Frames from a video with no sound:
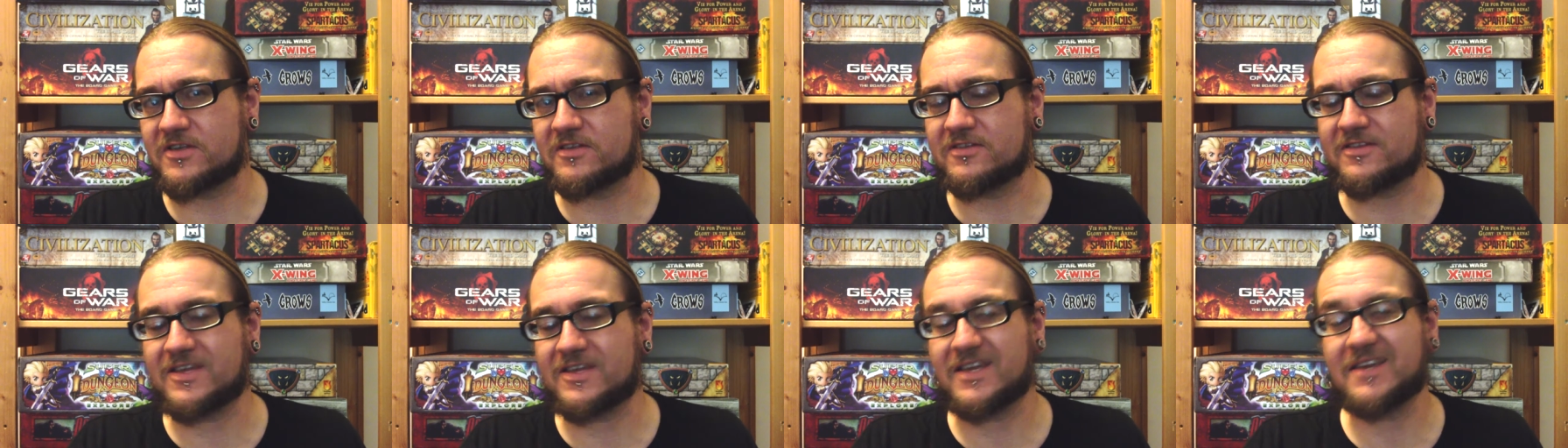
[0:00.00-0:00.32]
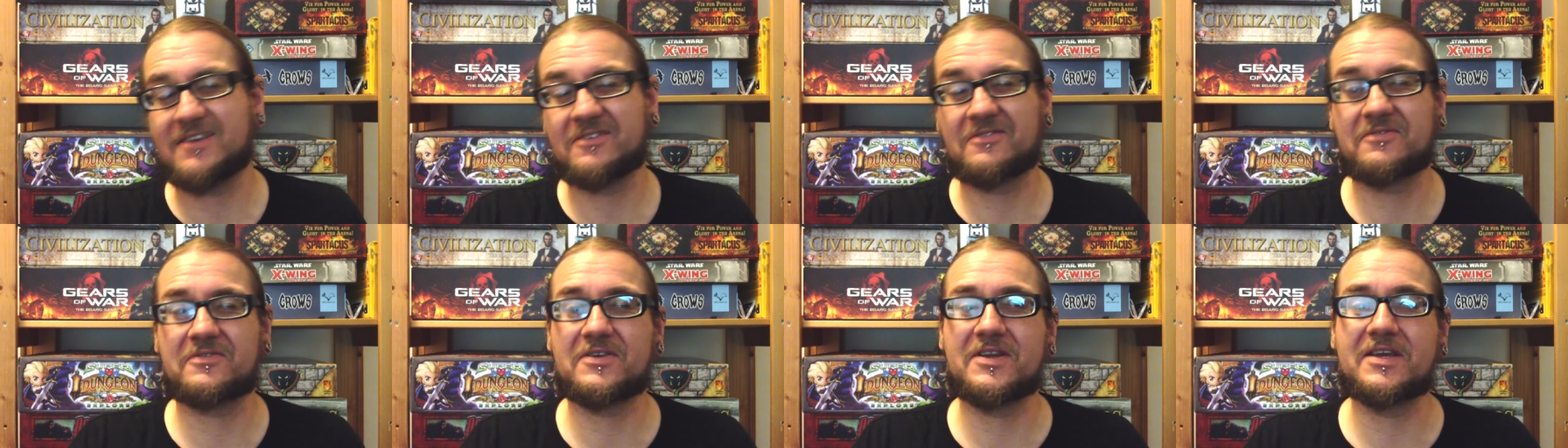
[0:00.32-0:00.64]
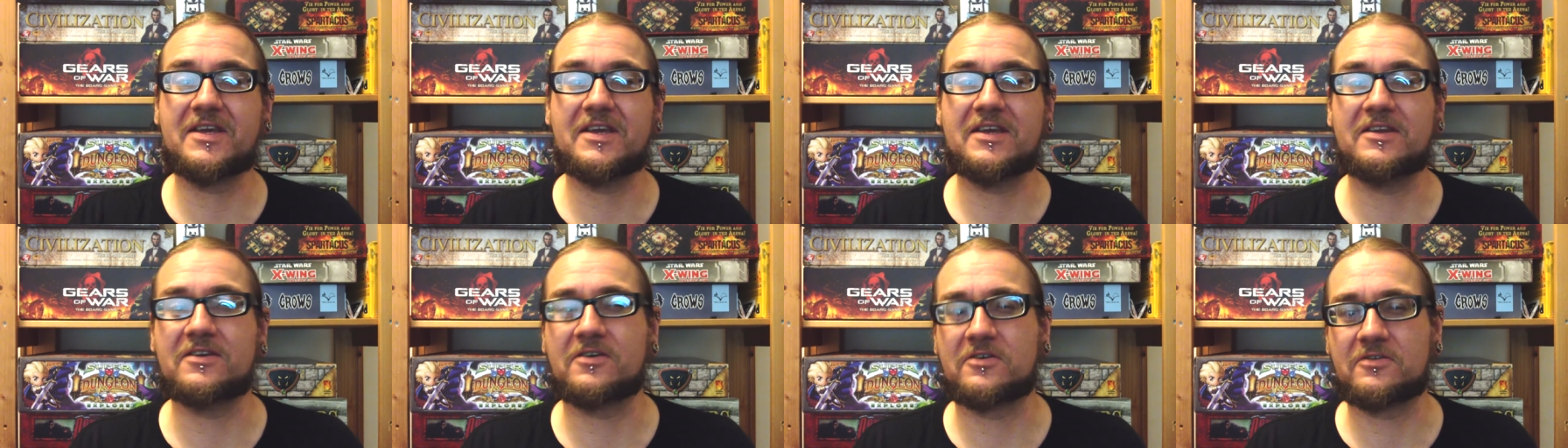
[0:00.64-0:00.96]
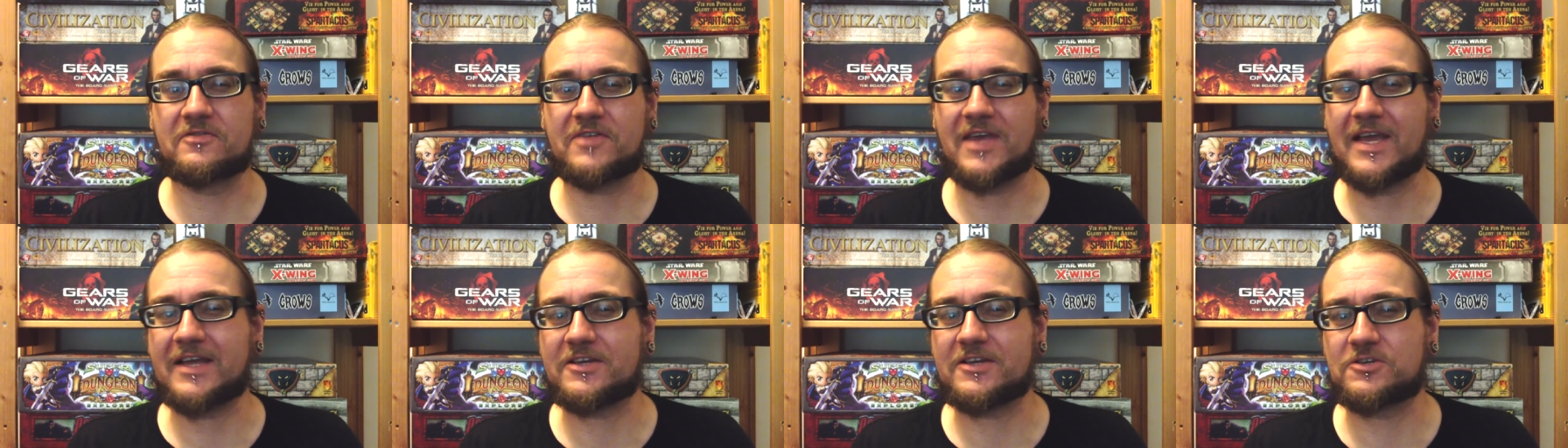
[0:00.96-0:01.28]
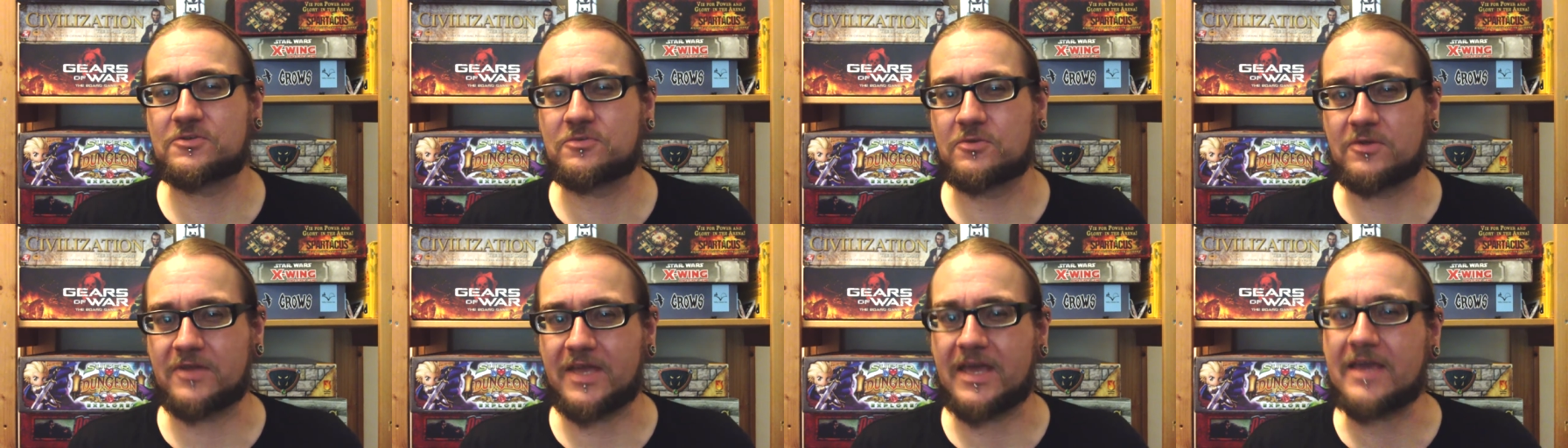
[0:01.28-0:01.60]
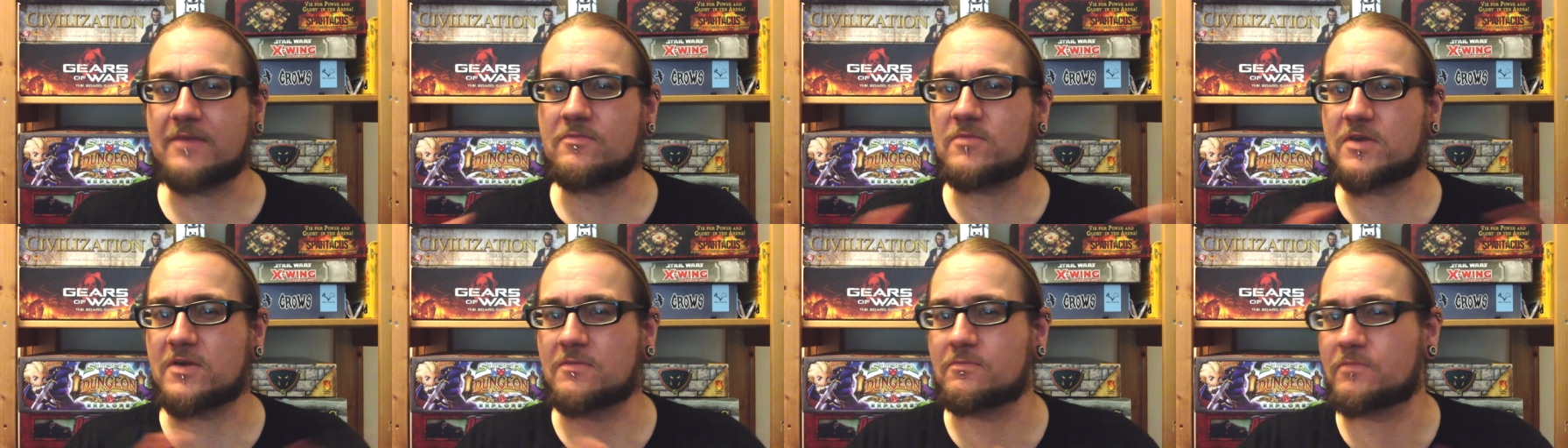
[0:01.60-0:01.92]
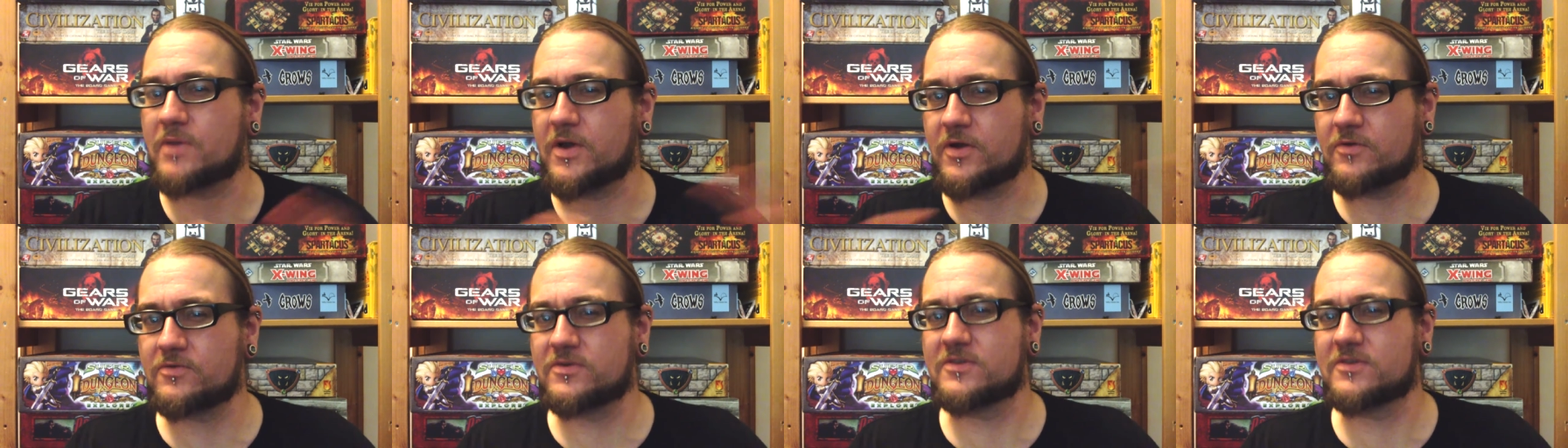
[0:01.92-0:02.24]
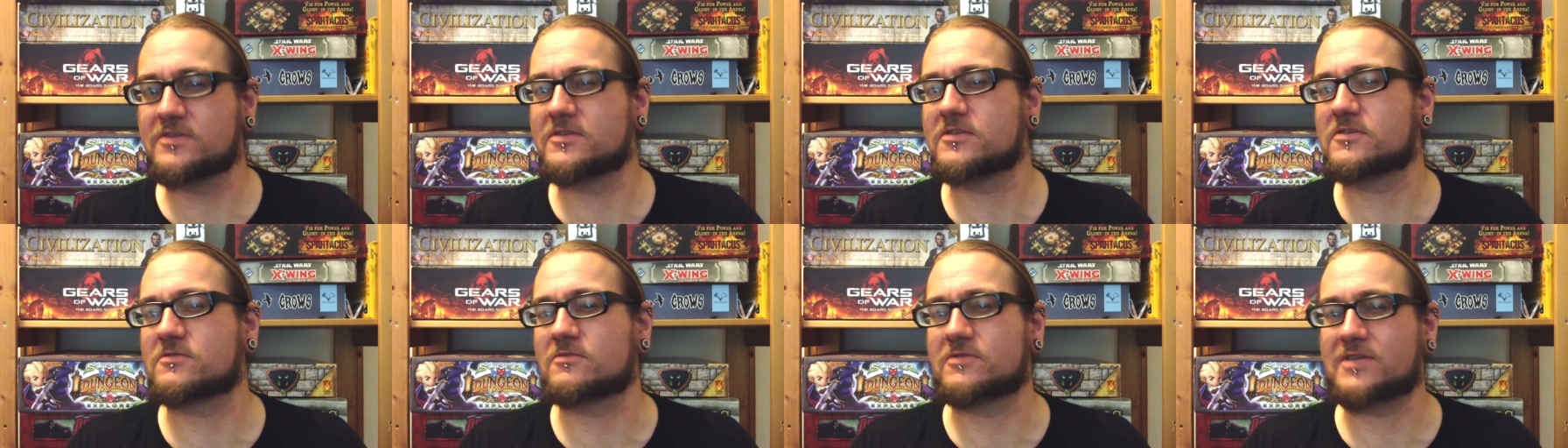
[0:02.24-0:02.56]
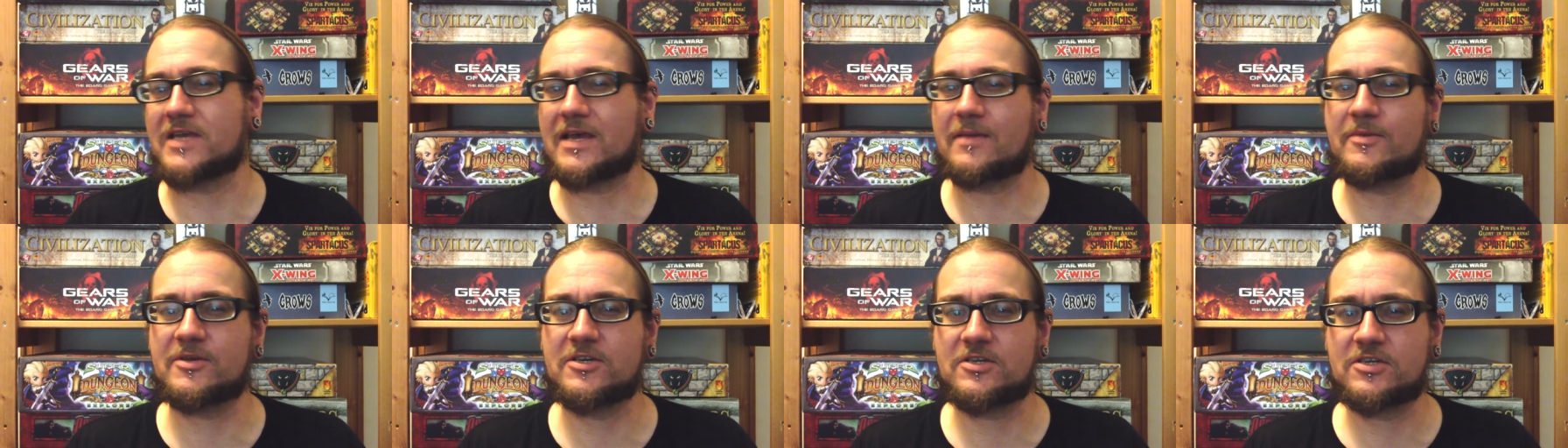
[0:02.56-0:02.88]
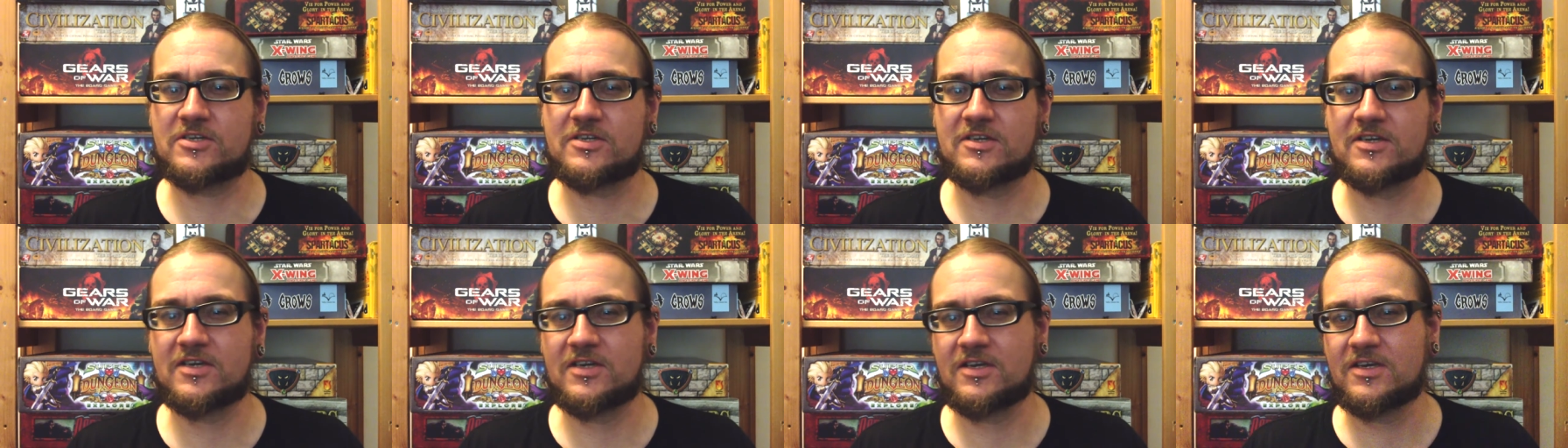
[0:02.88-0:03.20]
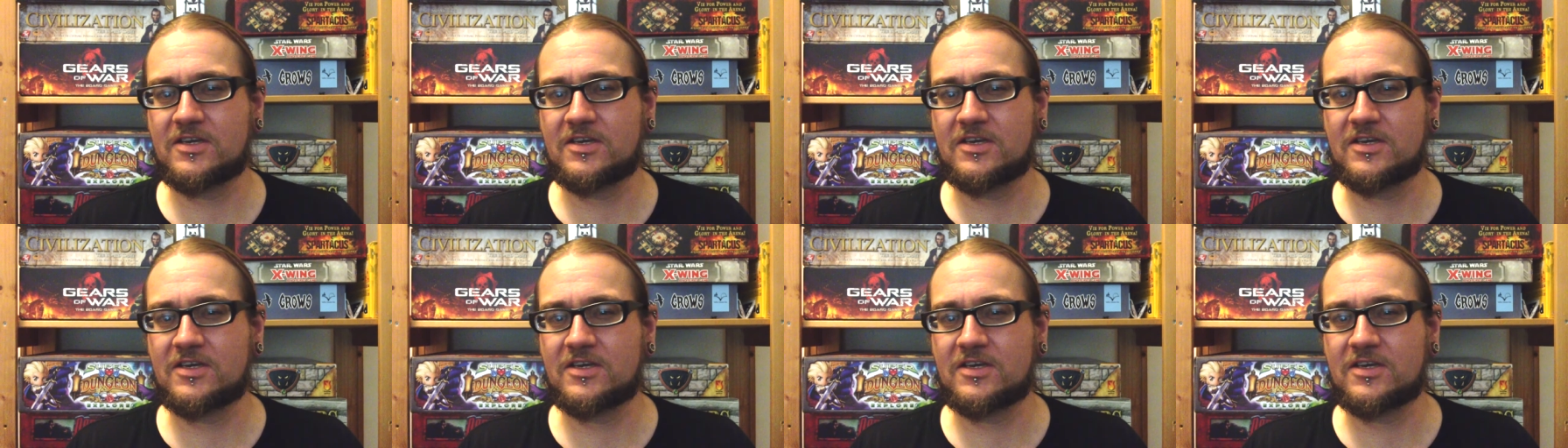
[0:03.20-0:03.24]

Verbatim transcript: Thankfully, none of the actual game components were damaged,